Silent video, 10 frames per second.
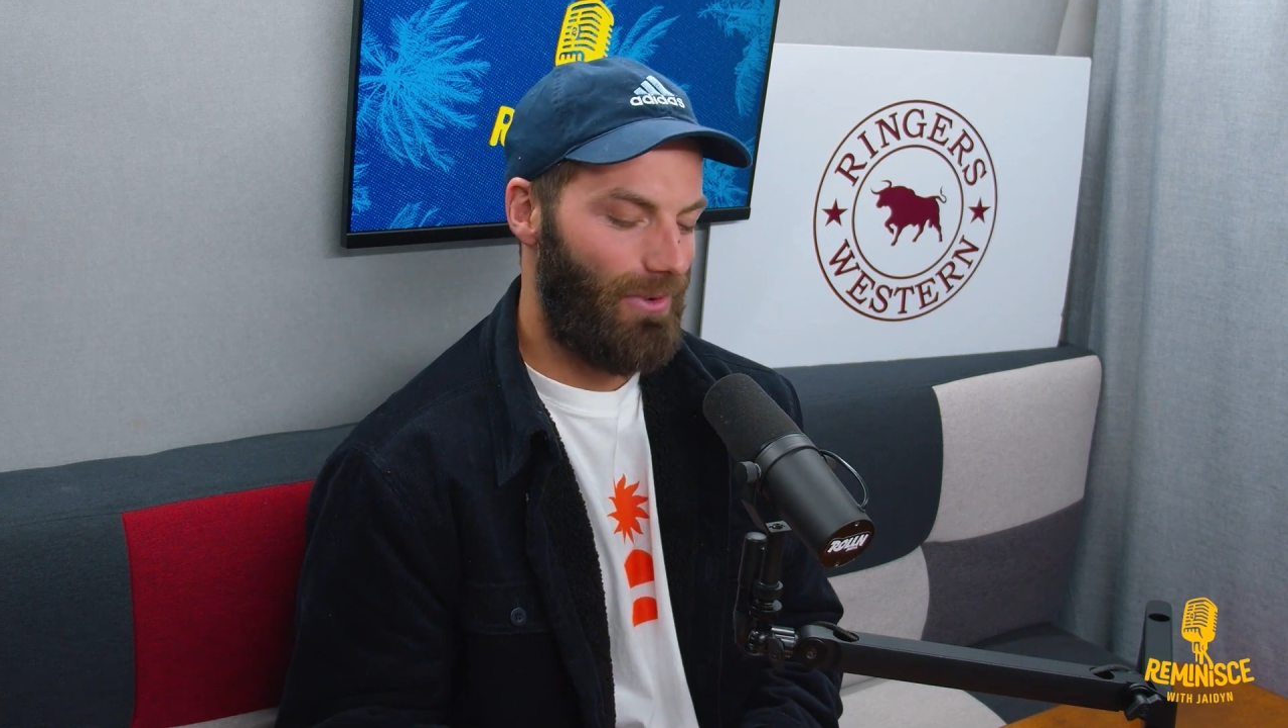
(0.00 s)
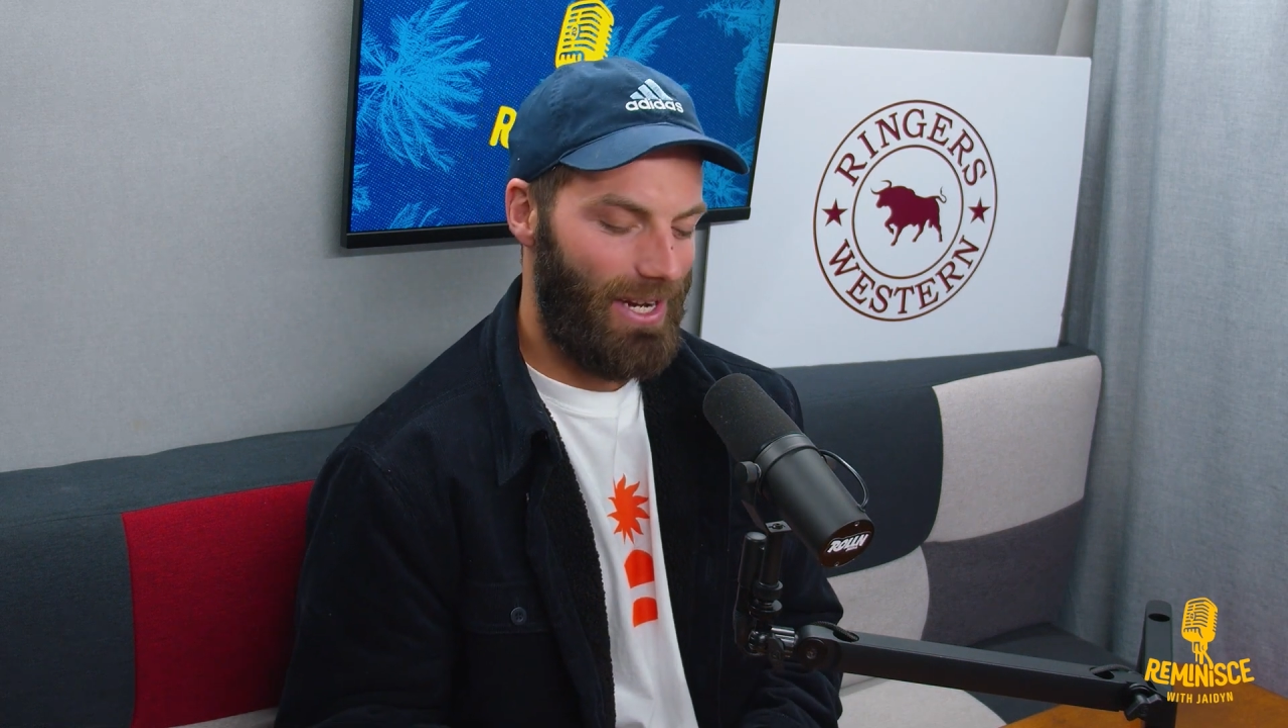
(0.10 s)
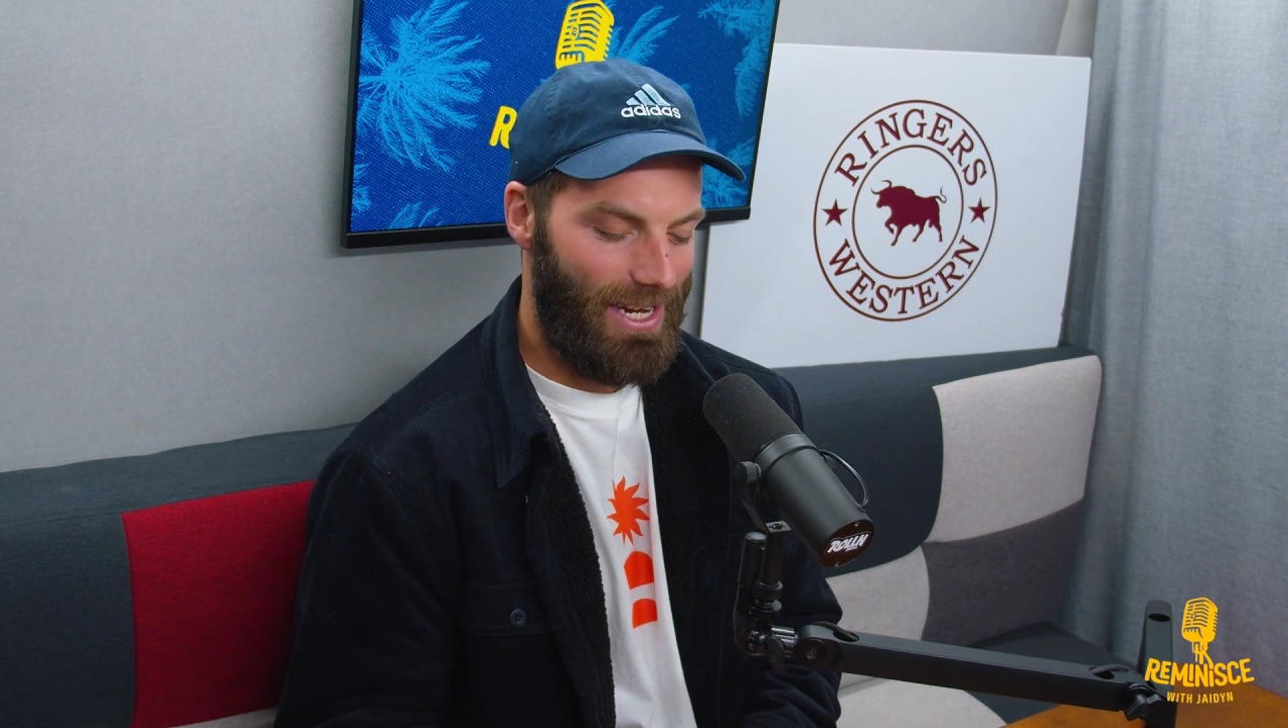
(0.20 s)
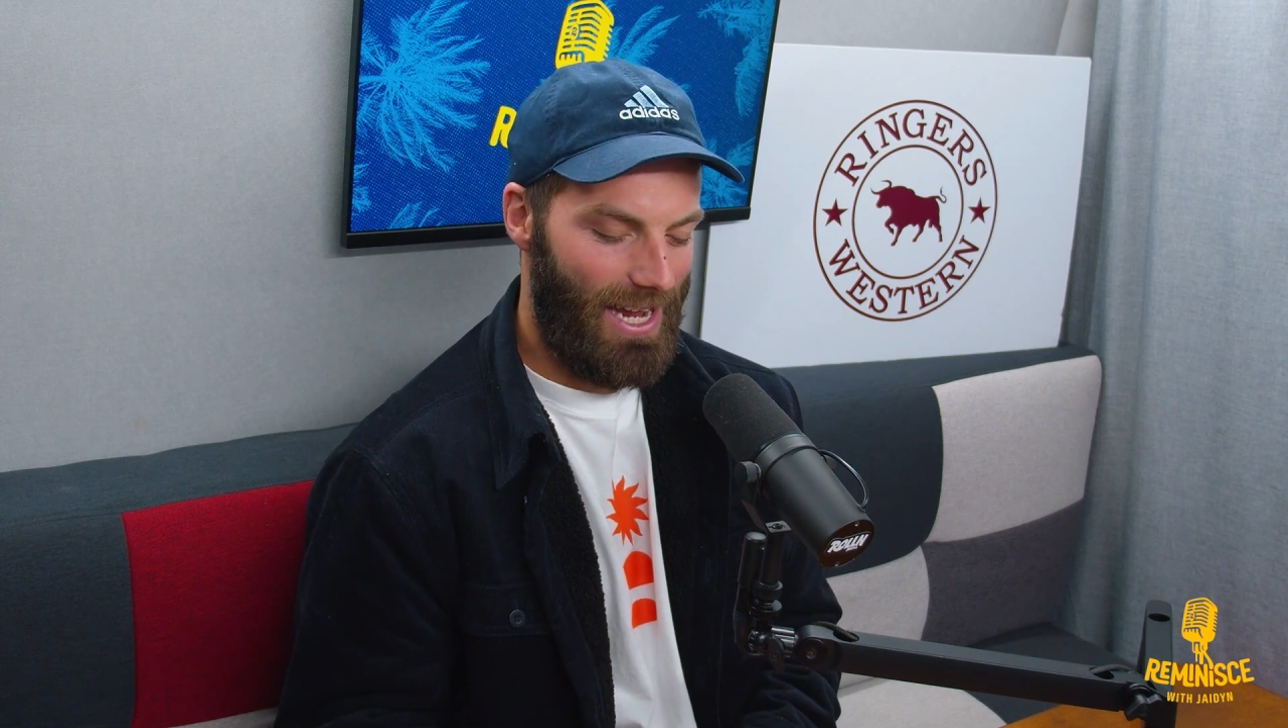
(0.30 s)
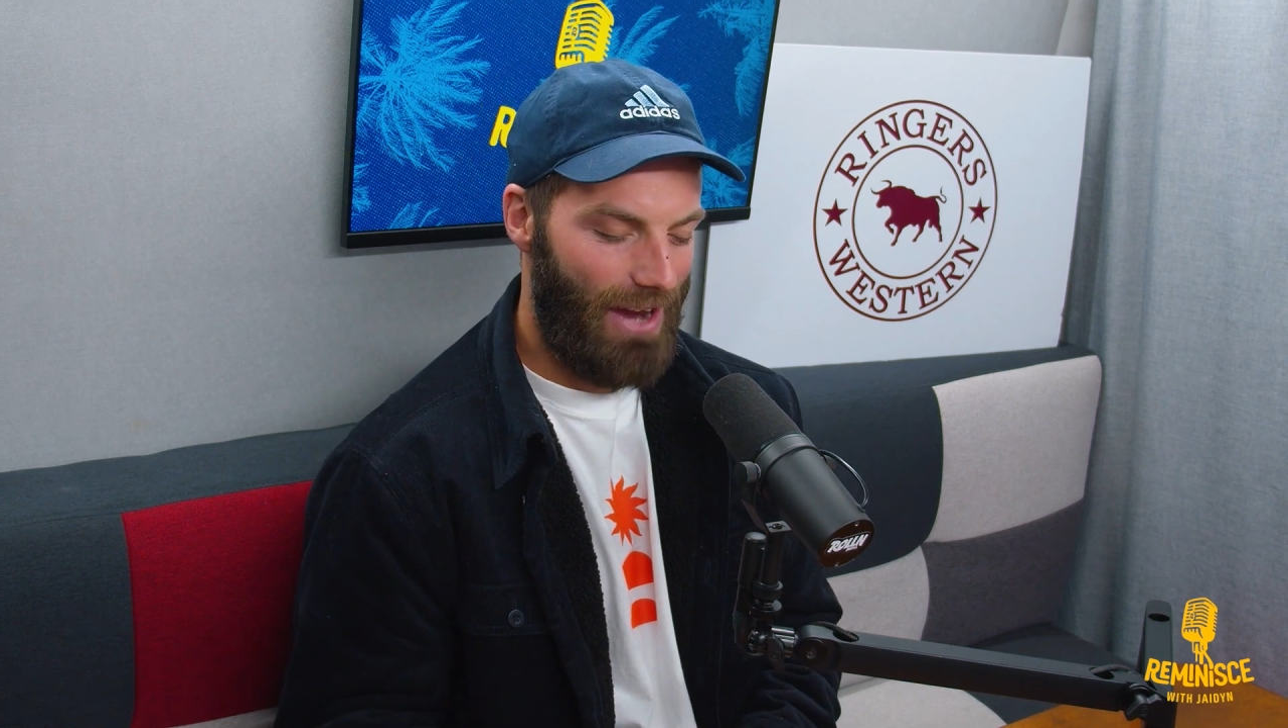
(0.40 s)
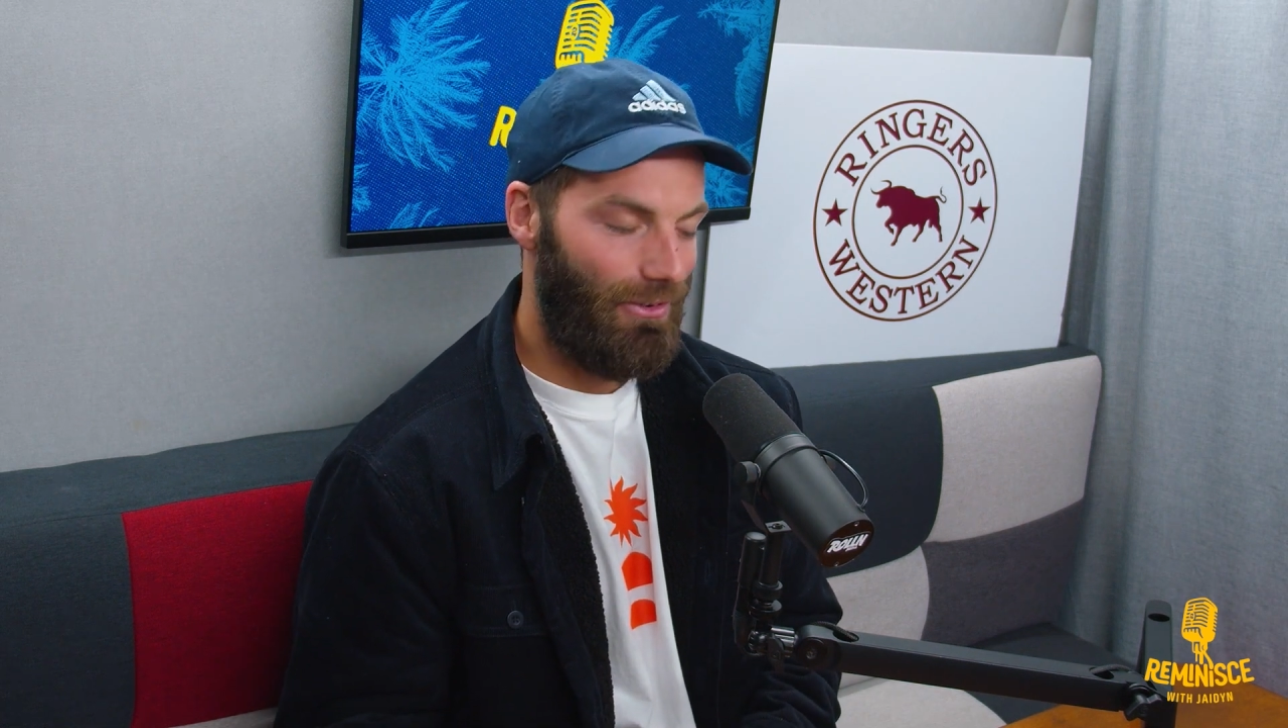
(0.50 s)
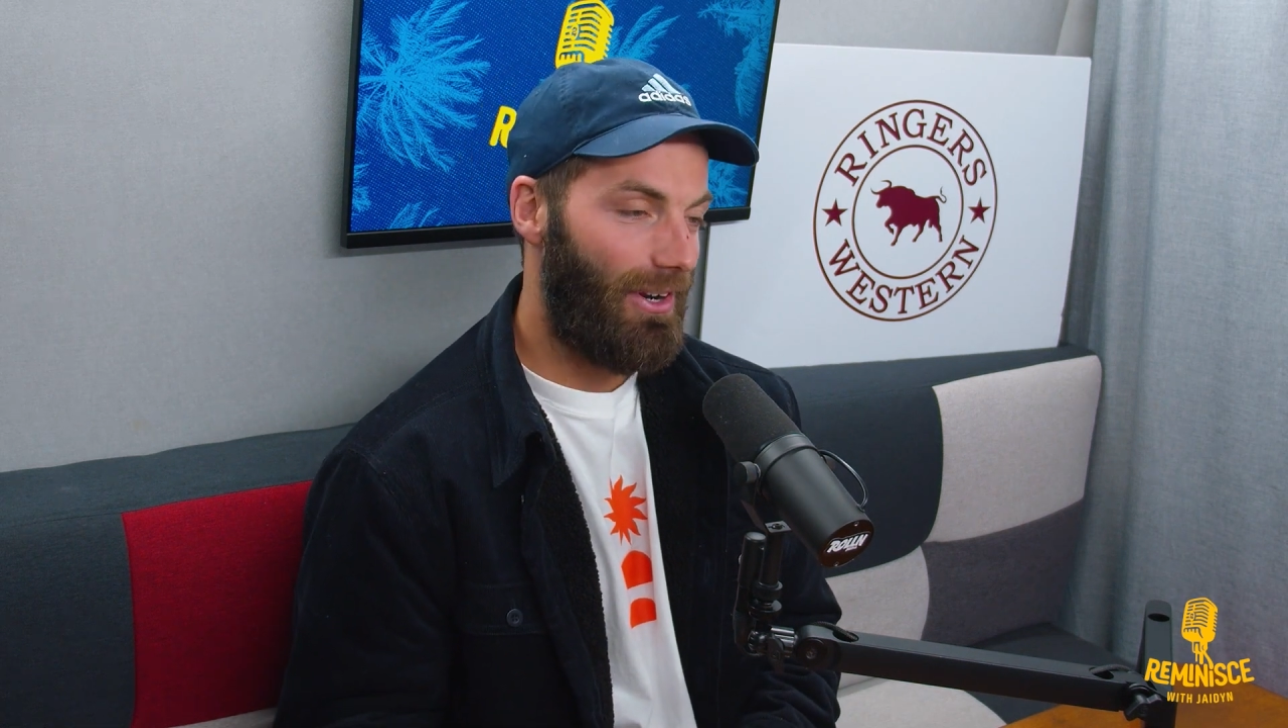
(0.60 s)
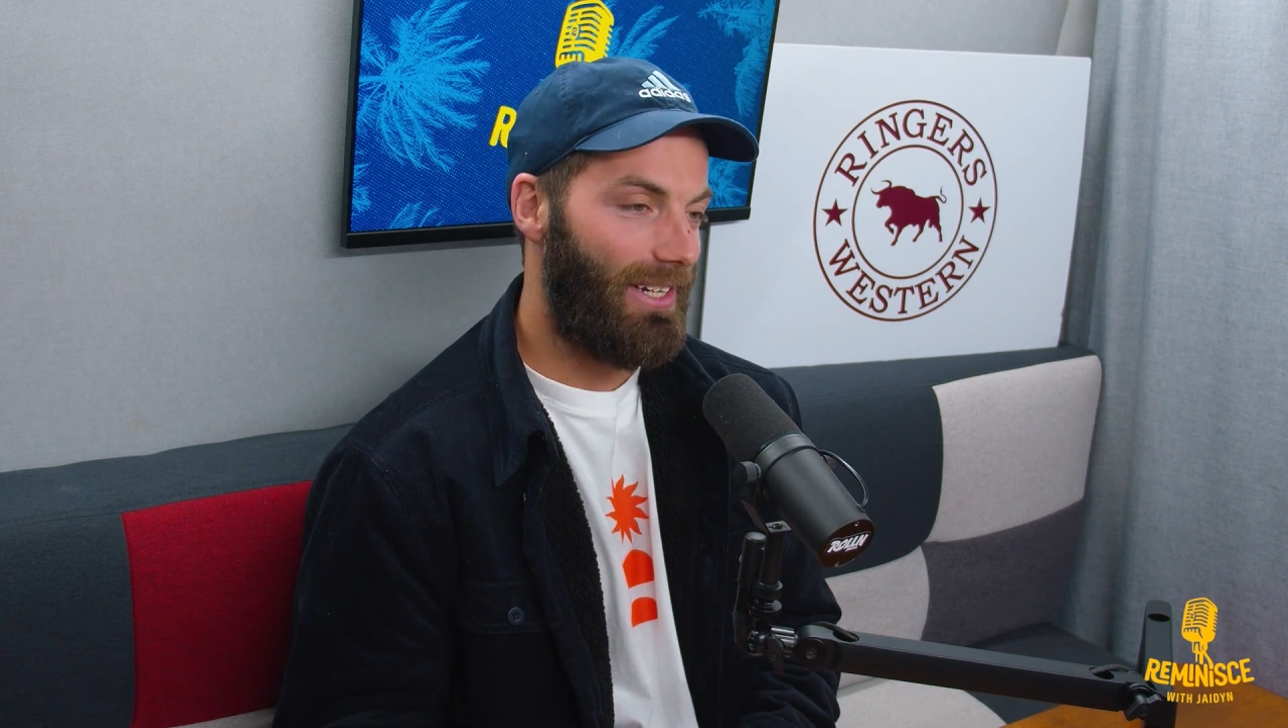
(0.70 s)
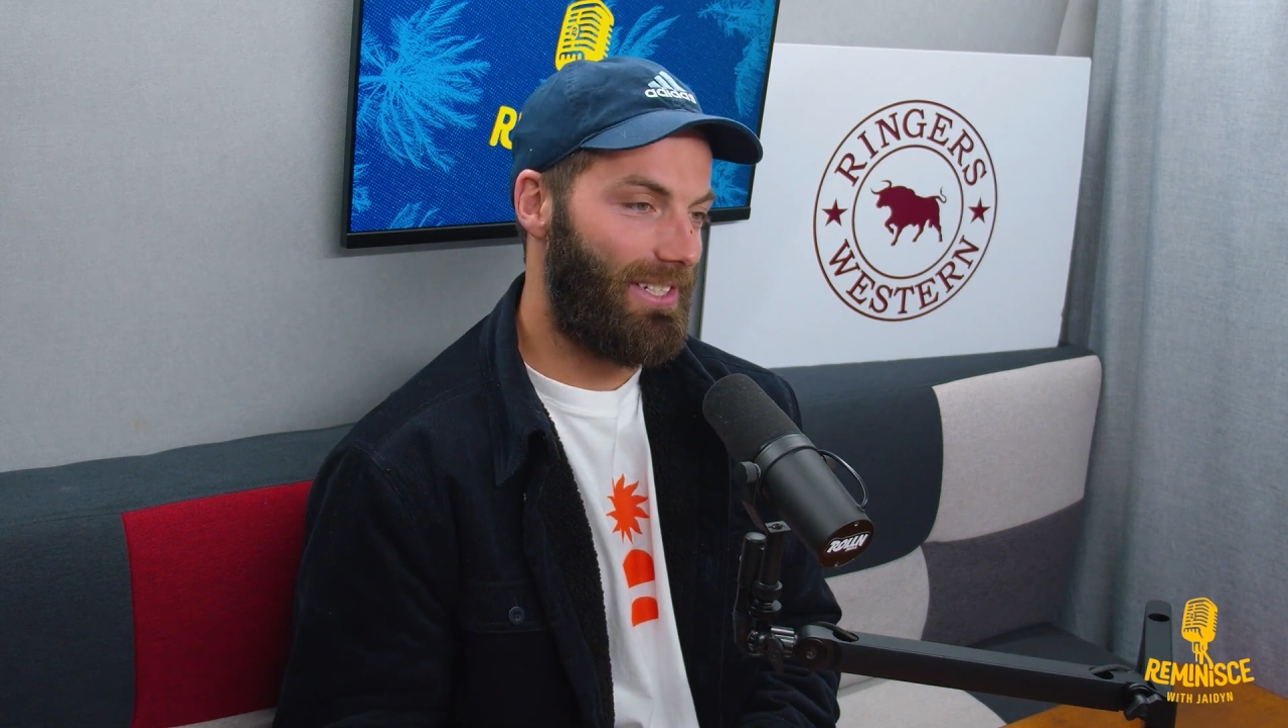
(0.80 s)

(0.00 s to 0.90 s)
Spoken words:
every